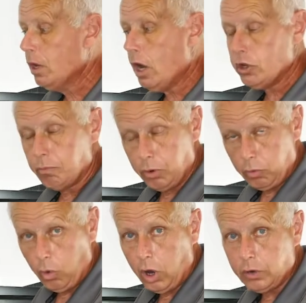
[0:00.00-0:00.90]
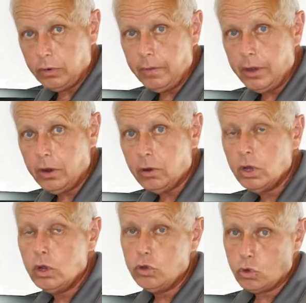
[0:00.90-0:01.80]
and you put water in there,
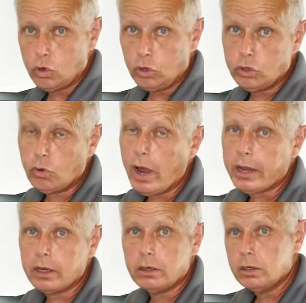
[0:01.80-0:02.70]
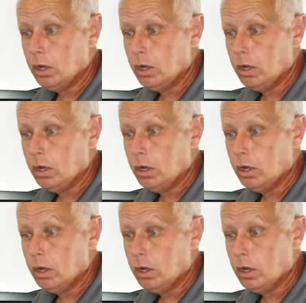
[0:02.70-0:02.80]
you could crack it.